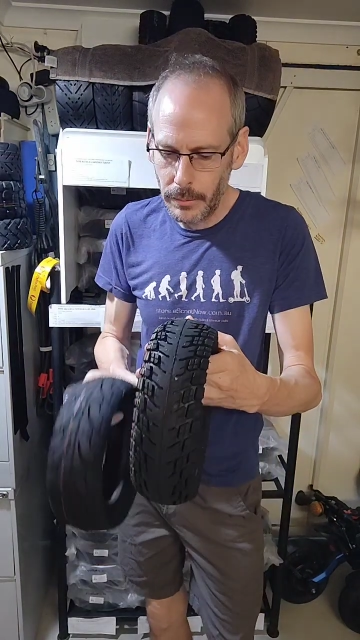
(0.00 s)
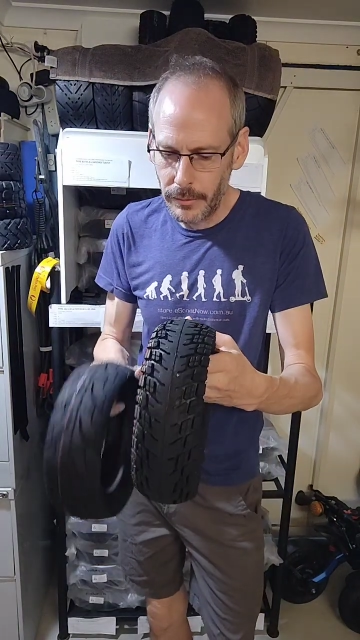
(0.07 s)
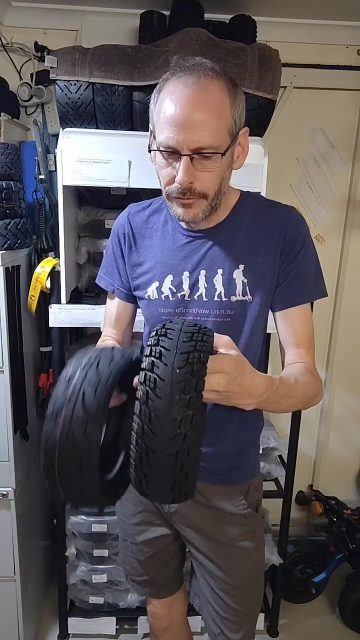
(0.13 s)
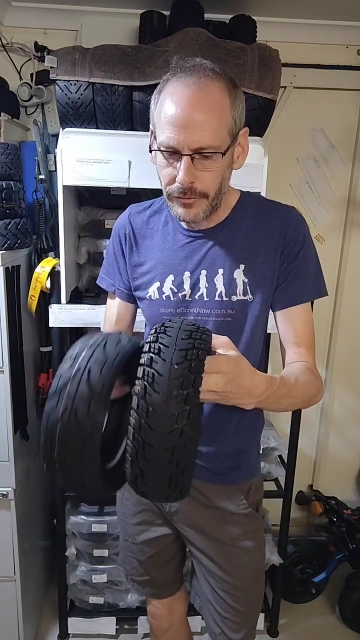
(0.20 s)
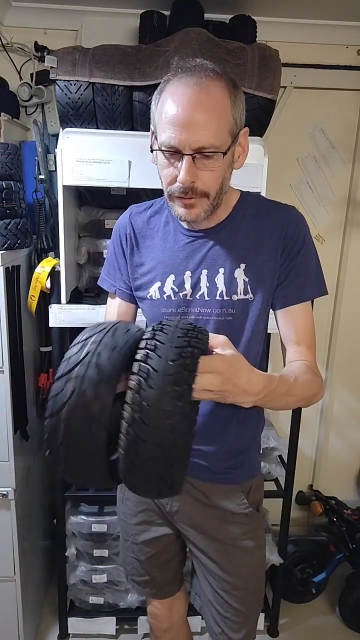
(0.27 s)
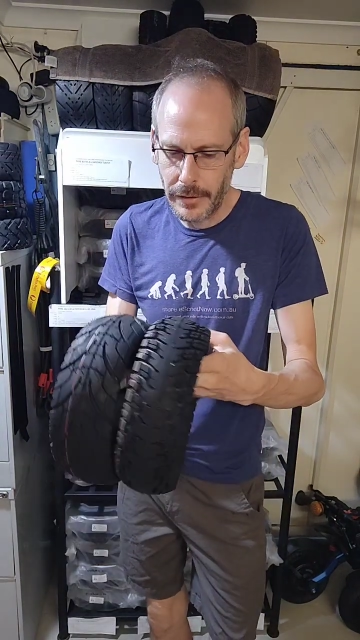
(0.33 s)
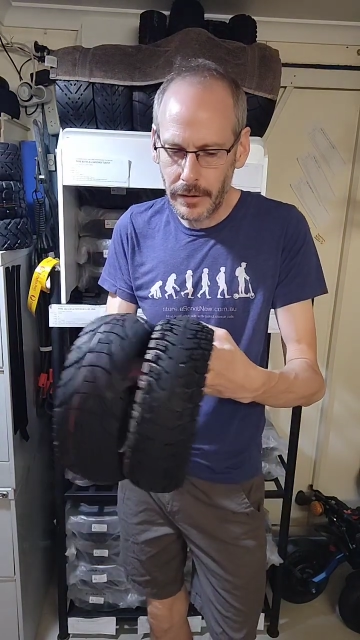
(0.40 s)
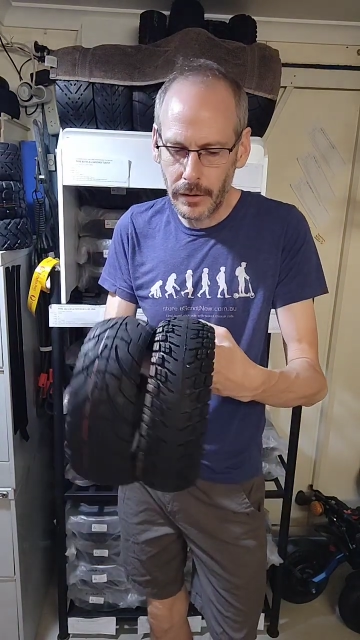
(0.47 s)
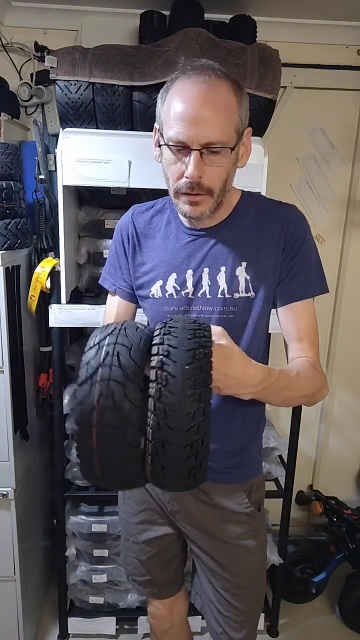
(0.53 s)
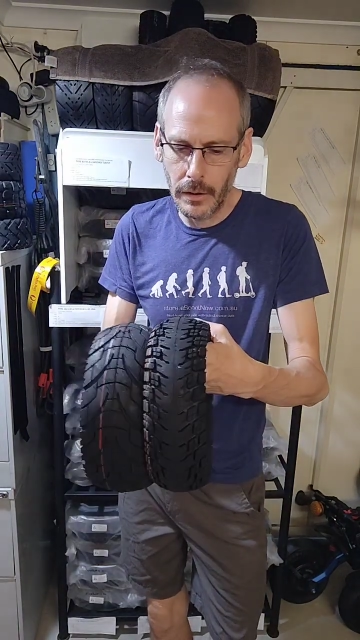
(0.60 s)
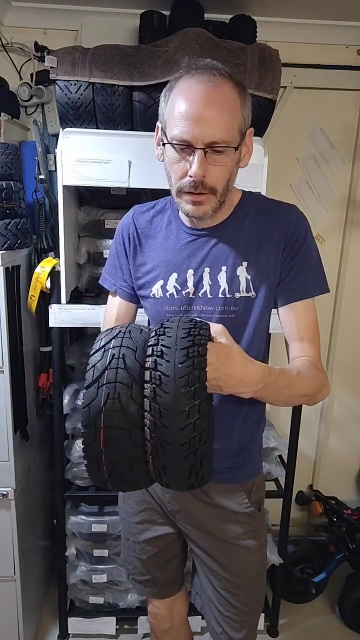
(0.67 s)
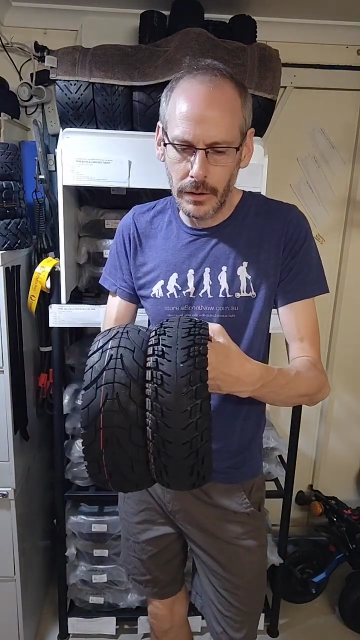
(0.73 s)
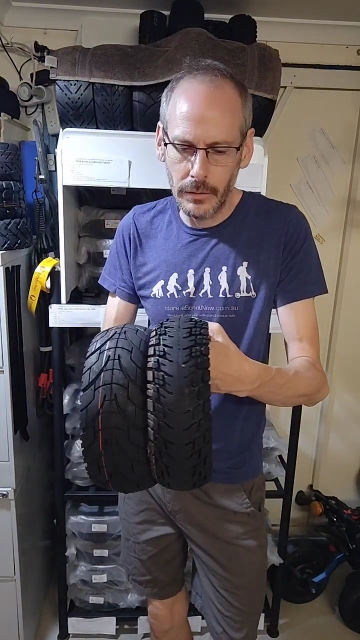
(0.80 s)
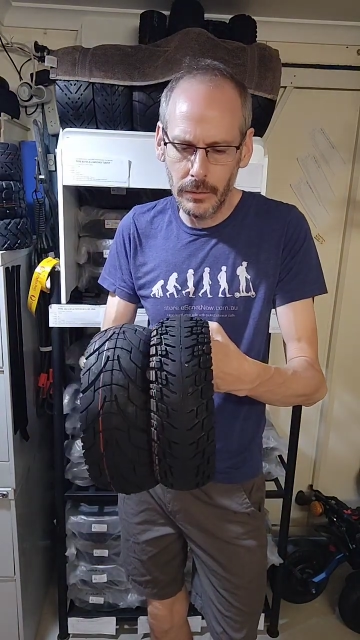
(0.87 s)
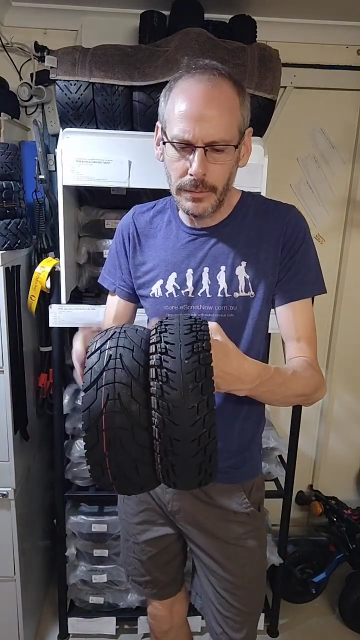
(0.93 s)
So they've got like
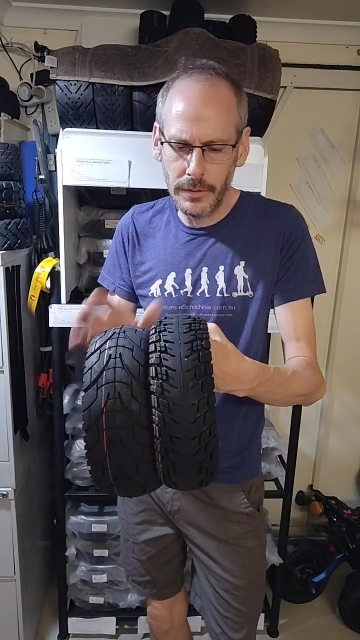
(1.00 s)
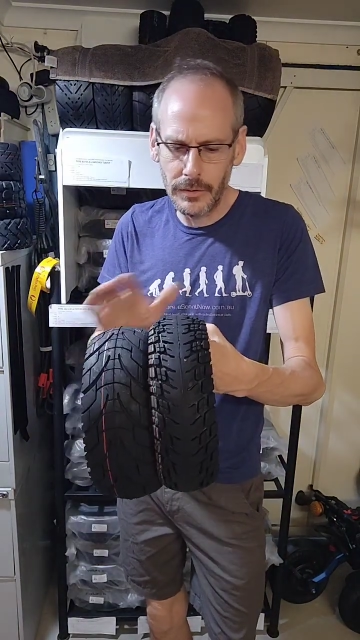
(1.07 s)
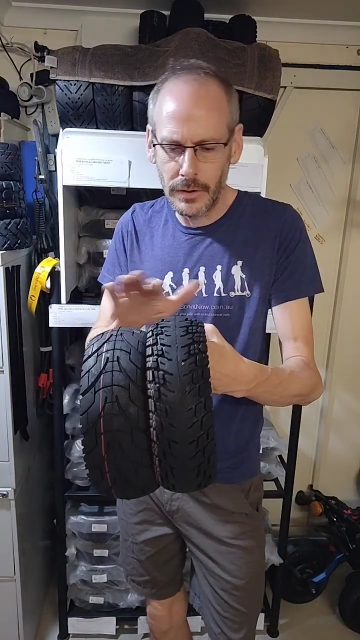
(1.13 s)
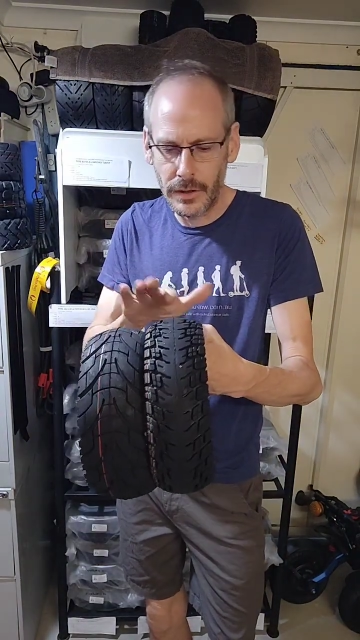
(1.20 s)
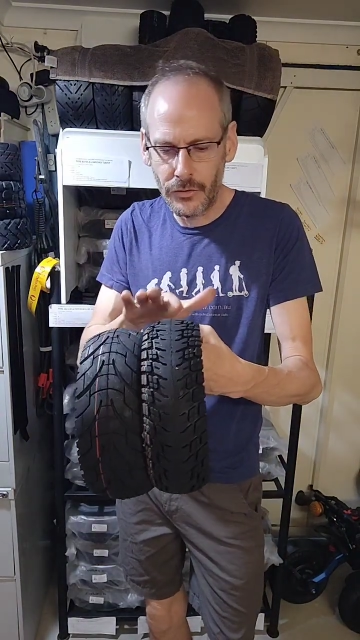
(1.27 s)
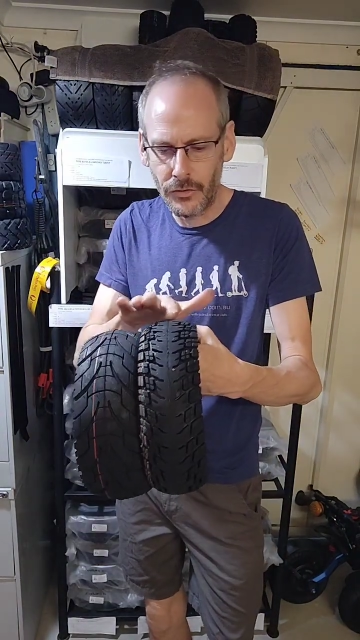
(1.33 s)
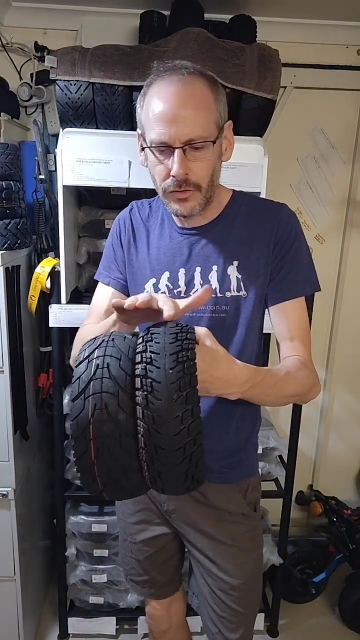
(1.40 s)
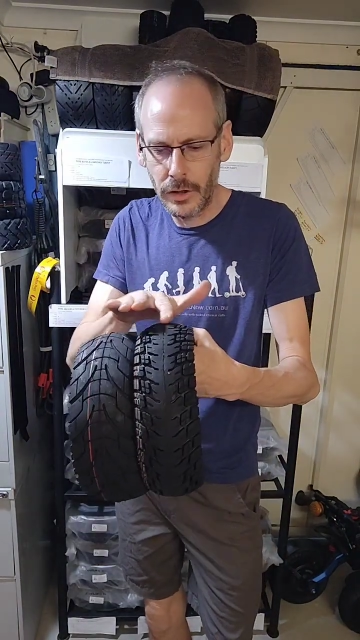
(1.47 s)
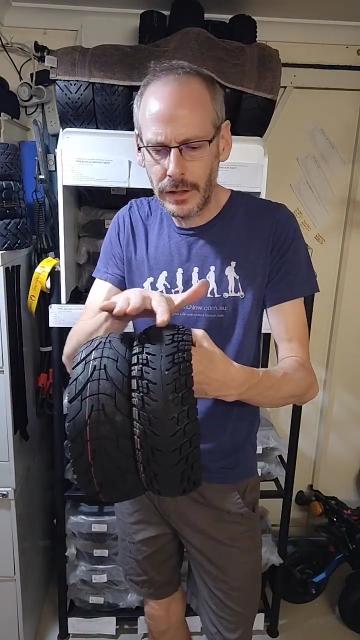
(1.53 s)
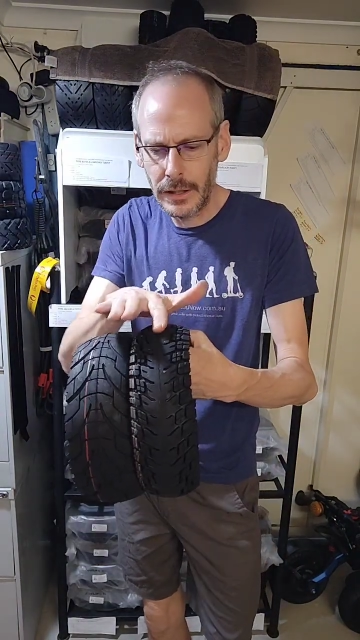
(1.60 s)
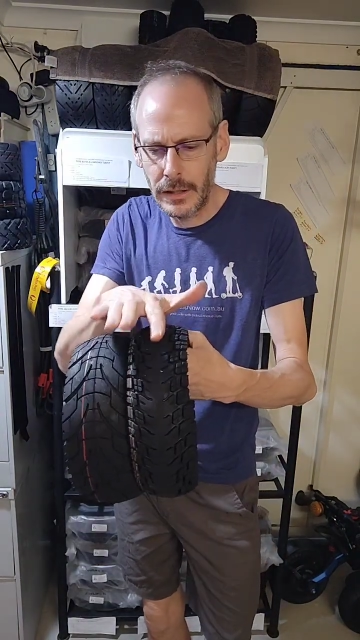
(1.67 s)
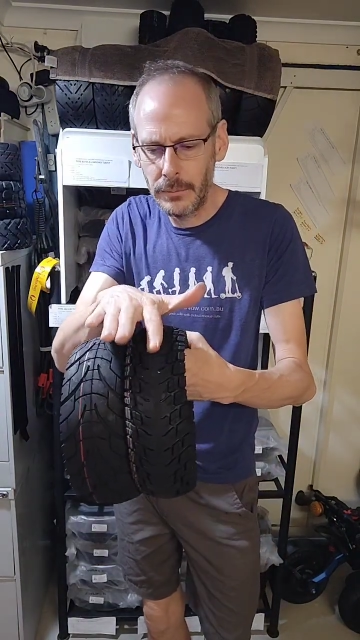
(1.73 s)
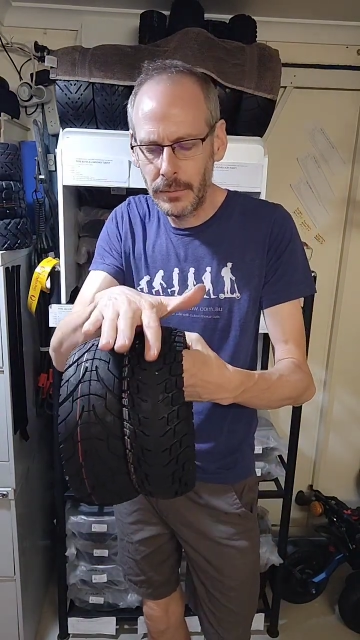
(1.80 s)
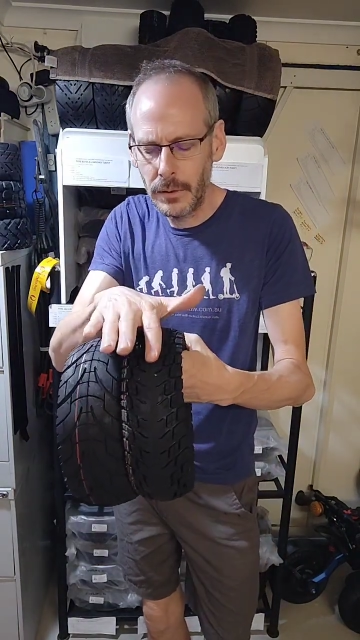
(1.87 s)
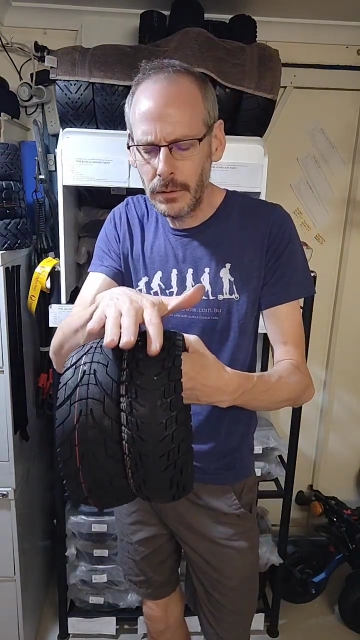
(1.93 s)
almost like a slick in the
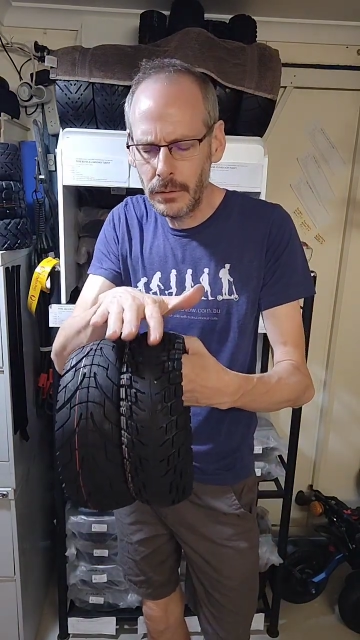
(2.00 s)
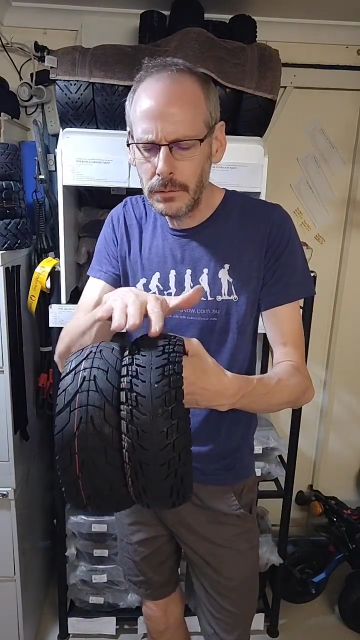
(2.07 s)
middle.